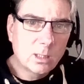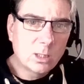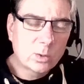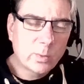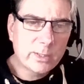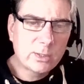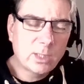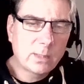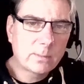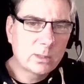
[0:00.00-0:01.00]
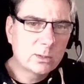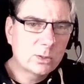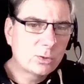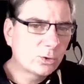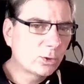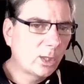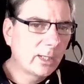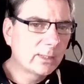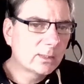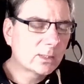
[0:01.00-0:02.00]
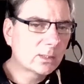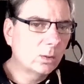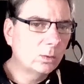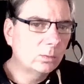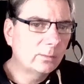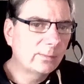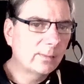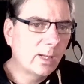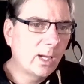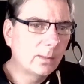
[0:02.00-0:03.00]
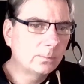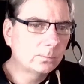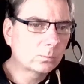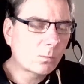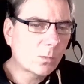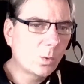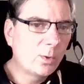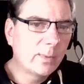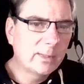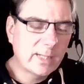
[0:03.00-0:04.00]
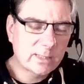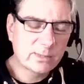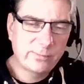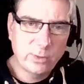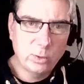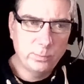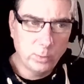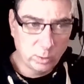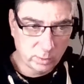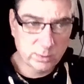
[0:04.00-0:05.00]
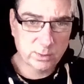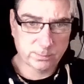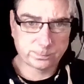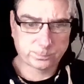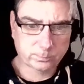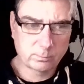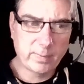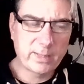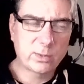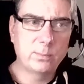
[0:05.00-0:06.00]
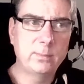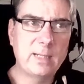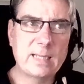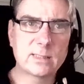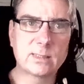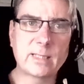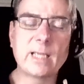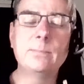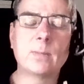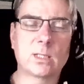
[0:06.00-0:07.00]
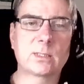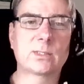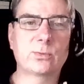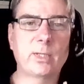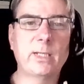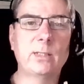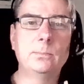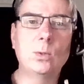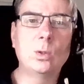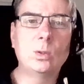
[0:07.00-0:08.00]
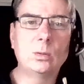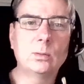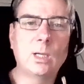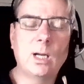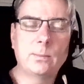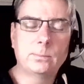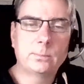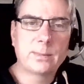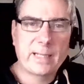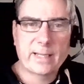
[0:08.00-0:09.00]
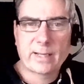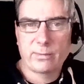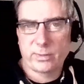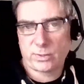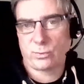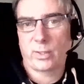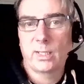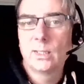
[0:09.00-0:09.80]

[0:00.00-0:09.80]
a question I'm going to try and solve with my next few books. Make them less game mastery and more player charactery.